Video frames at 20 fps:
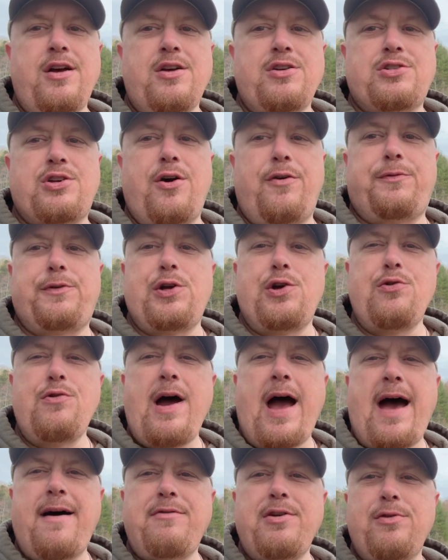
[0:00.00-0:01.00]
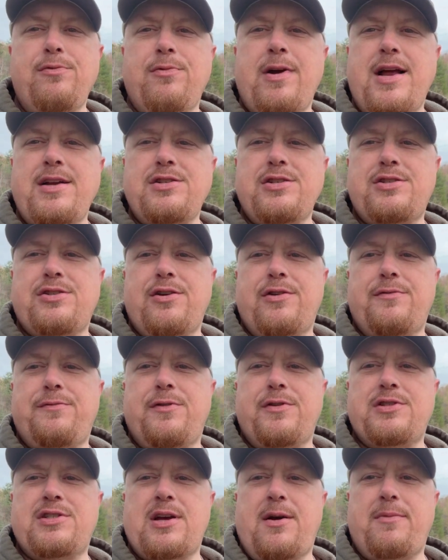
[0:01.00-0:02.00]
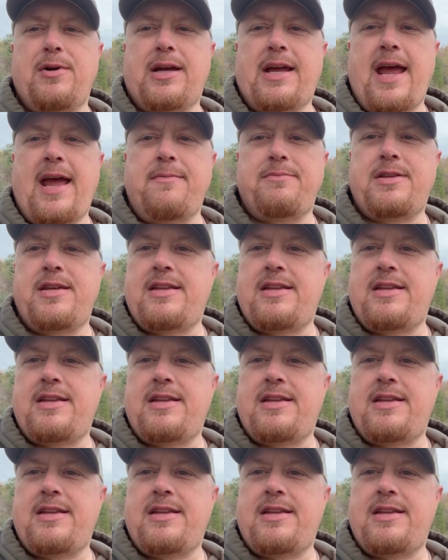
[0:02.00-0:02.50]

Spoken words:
So if you haven't registered for summer camp,